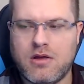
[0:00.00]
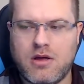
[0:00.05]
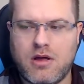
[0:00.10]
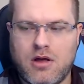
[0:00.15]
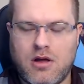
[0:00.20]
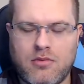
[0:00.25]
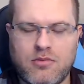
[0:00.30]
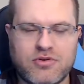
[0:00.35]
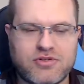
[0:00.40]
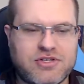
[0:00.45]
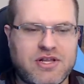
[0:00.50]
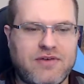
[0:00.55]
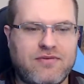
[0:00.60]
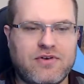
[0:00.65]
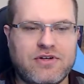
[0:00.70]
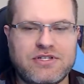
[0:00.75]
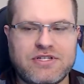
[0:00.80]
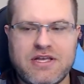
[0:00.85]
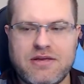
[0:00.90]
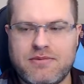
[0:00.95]
Almost
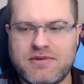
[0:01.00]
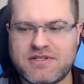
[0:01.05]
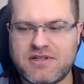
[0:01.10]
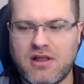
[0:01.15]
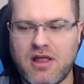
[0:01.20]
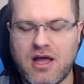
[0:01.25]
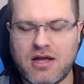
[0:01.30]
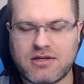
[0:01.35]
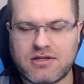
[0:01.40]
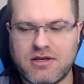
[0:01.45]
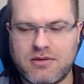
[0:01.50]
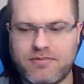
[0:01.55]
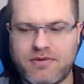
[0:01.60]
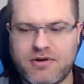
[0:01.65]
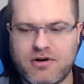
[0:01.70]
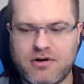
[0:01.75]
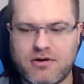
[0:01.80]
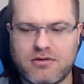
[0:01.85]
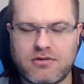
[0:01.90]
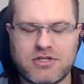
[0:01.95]
every team has locked up
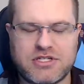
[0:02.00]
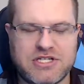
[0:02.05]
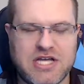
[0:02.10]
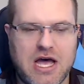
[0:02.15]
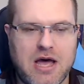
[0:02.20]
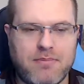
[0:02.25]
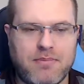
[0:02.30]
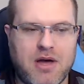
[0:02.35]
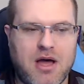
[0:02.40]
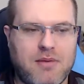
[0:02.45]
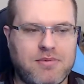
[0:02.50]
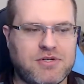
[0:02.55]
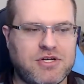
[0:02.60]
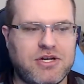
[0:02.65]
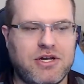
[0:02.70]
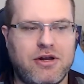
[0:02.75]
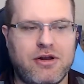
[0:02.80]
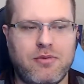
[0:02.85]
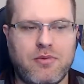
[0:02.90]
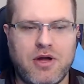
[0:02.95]
their top option
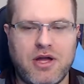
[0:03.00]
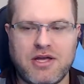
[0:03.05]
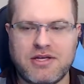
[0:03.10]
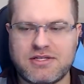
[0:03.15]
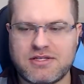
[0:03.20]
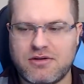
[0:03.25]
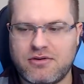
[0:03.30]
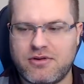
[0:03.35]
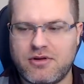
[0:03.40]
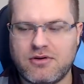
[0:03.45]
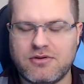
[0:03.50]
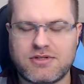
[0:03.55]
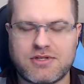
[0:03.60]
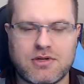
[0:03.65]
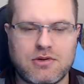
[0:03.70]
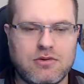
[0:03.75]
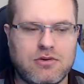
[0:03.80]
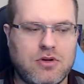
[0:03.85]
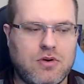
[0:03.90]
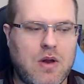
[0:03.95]
anyway, so those
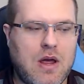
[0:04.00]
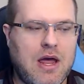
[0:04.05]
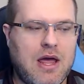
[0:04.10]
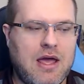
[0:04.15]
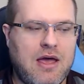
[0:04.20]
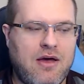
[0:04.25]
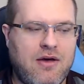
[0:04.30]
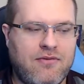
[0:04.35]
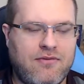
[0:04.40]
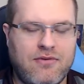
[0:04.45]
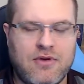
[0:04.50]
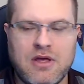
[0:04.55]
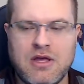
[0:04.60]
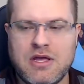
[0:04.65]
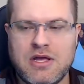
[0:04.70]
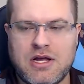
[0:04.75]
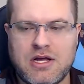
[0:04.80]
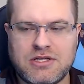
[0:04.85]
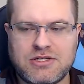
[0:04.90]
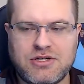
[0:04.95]
who do not have
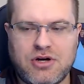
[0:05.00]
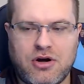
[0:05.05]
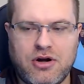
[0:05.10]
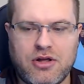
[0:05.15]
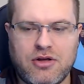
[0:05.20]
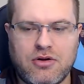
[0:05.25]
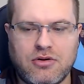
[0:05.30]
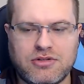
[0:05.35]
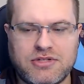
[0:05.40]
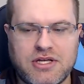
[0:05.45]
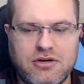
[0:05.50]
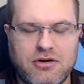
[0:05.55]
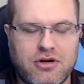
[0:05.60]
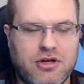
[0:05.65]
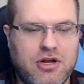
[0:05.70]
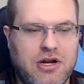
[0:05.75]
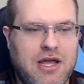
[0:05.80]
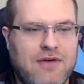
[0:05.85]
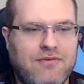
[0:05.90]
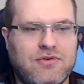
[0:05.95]
a starting goaltender are
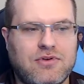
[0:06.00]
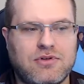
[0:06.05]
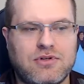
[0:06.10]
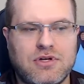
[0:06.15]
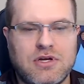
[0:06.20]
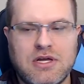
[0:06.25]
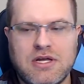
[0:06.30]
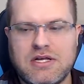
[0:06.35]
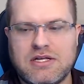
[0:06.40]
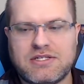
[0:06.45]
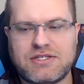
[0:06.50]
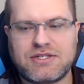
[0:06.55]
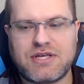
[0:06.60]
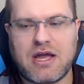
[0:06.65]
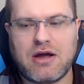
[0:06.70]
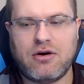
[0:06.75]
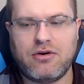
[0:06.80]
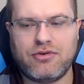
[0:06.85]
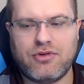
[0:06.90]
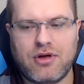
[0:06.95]
going to have to
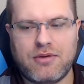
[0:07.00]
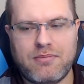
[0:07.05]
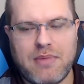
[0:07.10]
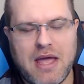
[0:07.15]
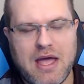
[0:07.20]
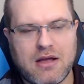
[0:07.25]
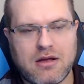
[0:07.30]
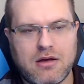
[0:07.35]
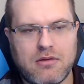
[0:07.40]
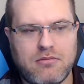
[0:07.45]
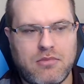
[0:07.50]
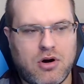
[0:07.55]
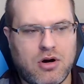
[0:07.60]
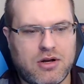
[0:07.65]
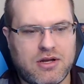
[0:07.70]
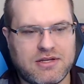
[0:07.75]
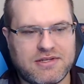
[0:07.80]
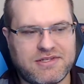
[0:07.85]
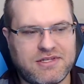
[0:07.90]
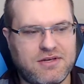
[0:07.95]
scour that backup
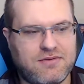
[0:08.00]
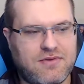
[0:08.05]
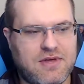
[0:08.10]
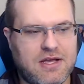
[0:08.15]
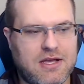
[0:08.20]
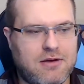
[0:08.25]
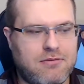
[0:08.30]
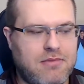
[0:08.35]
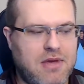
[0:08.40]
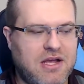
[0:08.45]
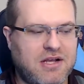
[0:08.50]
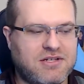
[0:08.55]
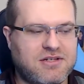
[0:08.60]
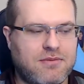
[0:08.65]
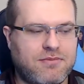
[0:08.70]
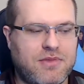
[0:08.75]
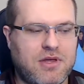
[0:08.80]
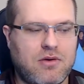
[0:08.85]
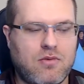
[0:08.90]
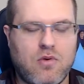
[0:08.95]
market, see if they can make
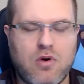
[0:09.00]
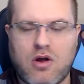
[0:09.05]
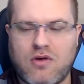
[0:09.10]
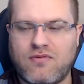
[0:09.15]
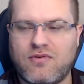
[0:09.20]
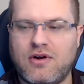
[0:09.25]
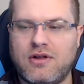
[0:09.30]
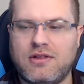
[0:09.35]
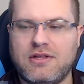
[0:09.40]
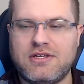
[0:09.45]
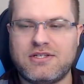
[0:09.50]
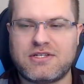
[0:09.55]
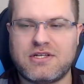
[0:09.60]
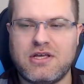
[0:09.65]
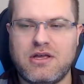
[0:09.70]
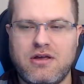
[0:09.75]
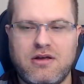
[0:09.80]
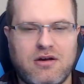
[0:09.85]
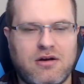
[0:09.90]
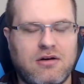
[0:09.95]
something work for at least a
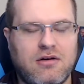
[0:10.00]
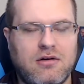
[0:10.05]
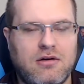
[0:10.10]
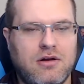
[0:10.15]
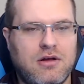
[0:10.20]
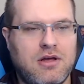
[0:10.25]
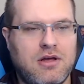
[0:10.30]
year.